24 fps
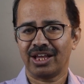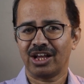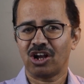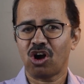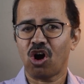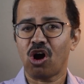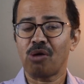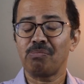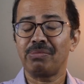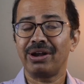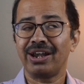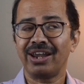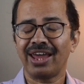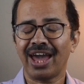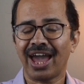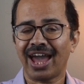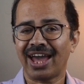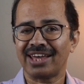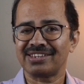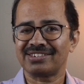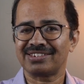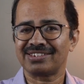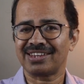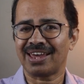Government
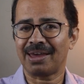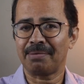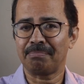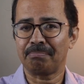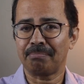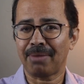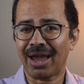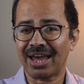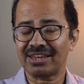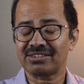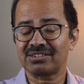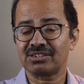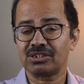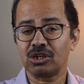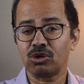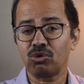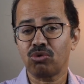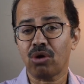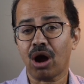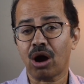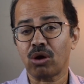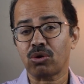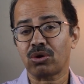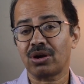has a
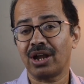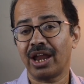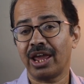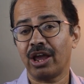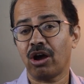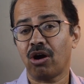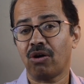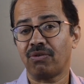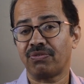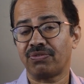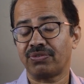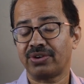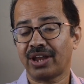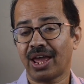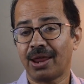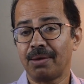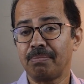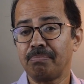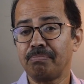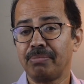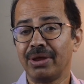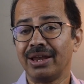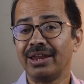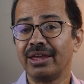massive outlay of
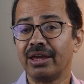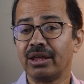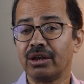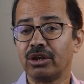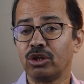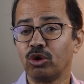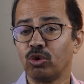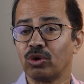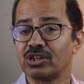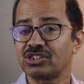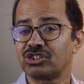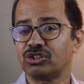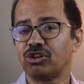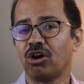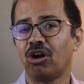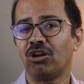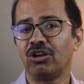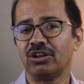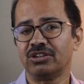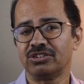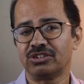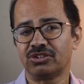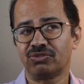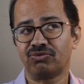$10 billion US
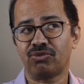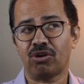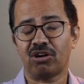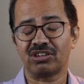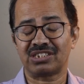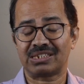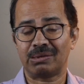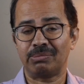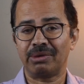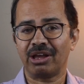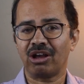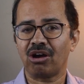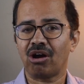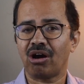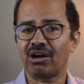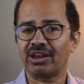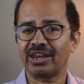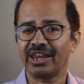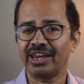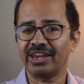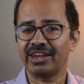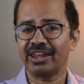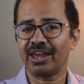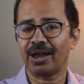for
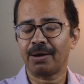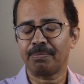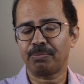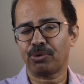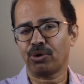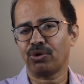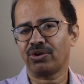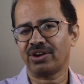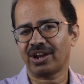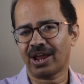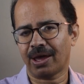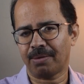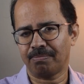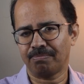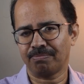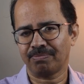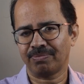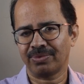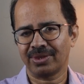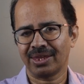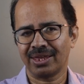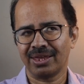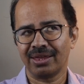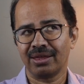Semicon India program.
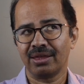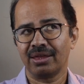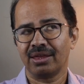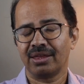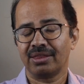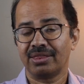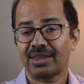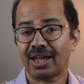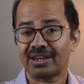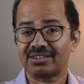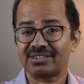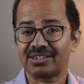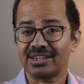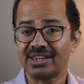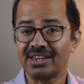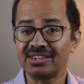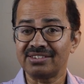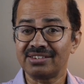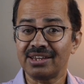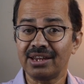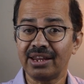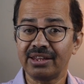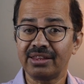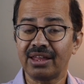That's
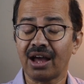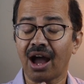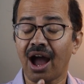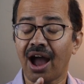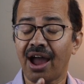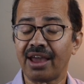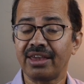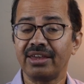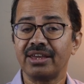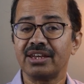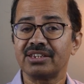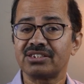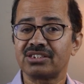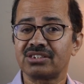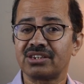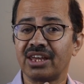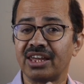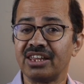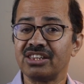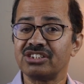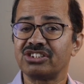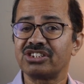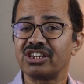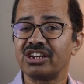easily the highest
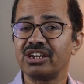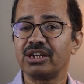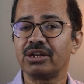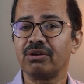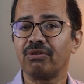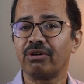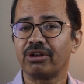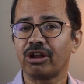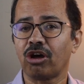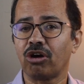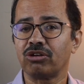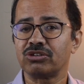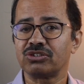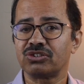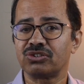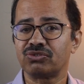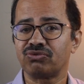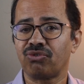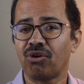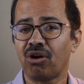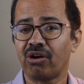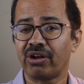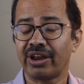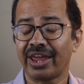incentive announced
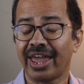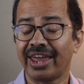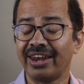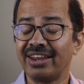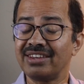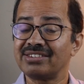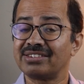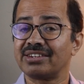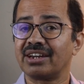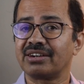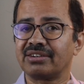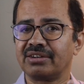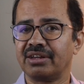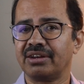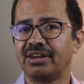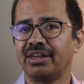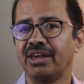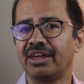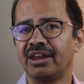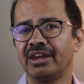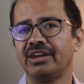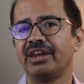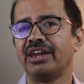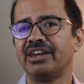for any sector
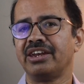here in